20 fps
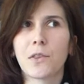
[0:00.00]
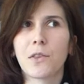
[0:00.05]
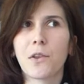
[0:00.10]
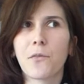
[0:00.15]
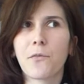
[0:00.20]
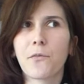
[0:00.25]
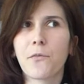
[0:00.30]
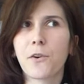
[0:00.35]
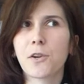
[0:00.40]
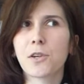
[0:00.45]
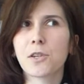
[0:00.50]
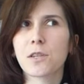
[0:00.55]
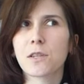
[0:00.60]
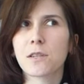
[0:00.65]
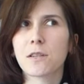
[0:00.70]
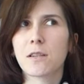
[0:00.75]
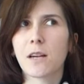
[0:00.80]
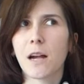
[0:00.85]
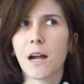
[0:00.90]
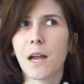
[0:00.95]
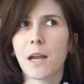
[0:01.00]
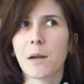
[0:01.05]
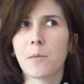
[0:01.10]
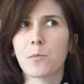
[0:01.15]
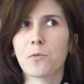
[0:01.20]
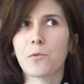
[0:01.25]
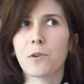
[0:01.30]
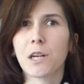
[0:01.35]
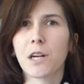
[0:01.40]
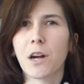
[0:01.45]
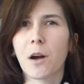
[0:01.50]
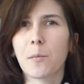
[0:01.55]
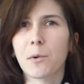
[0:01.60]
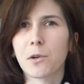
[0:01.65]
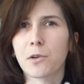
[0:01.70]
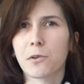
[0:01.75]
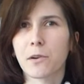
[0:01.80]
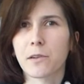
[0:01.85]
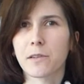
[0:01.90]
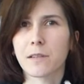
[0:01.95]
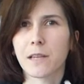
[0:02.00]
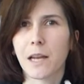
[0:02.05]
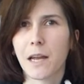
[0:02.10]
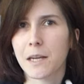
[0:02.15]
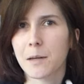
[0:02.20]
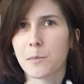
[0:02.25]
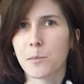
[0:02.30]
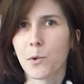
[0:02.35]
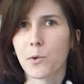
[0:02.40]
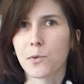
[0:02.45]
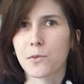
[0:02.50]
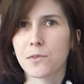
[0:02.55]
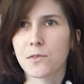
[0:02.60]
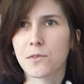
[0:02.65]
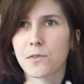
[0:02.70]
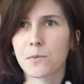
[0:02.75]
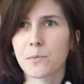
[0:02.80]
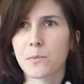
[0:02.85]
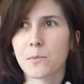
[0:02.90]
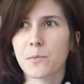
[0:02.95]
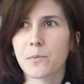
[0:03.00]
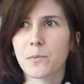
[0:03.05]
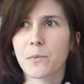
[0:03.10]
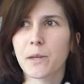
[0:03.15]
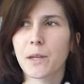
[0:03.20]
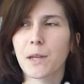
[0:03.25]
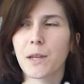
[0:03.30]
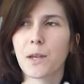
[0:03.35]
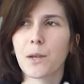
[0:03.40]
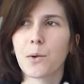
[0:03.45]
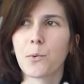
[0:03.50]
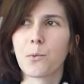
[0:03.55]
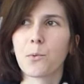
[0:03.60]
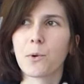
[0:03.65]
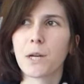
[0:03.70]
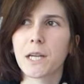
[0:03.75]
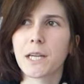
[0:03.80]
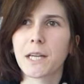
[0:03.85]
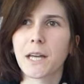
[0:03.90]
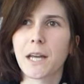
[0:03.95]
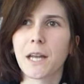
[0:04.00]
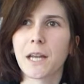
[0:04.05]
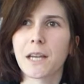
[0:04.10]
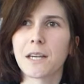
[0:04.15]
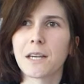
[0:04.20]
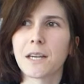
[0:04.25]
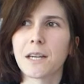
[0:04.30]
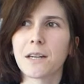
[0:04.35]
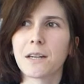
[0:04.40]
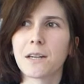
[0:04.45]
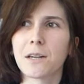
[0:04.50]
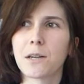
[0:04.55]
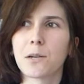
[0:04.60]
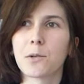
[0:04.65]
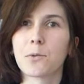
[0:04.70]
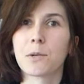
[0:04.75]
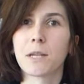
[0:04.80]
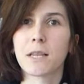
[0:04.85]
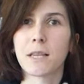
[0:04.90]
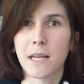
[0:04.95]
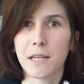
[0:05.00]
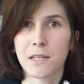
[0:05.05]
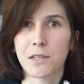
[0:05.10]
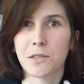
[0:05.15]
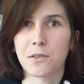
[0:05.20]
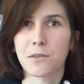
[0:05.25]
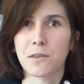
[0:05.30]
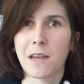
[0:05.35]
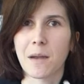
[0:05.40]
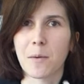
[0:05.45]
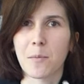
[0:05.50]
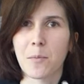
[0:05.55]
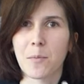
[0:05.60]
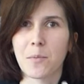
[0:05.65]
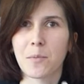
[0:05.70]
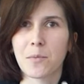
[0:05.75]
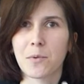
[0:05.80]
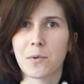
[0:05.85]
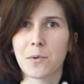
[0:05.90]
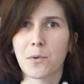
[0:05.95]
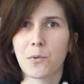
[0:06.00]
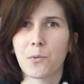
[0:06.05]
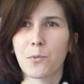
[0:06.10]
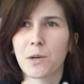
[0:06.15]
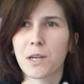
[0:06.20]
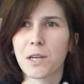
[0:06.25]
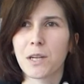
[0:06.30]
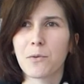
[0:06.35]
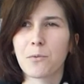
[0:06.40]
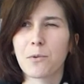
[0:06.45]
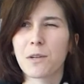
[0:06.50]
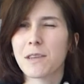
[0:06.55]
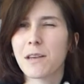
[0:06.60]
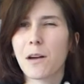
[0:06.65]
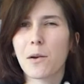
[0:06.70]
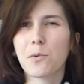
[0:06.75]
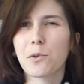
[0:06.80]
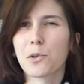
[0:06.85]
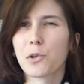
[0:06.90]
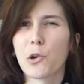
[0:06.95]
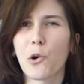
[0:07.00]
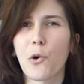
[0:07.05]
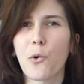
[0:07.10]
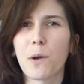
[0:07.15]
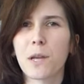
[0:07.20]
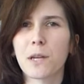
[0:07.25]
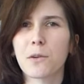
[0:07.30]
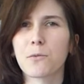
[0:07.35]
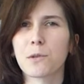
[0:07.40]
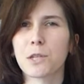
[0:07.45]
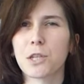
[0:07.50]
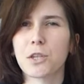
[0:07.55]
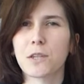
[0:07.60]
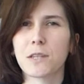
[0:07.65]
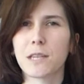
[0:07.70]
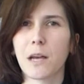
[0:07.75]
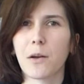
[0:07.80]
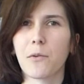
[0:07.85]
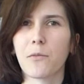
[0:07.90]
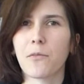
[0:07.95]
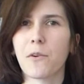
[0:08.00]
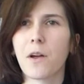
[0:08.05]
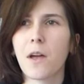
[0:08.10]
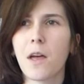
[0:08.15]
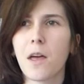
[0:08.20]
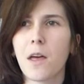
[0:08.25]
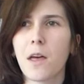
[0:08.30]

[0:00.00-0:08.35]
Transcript: the first time we come across animals, we can relate to them. We, without knowing, we just have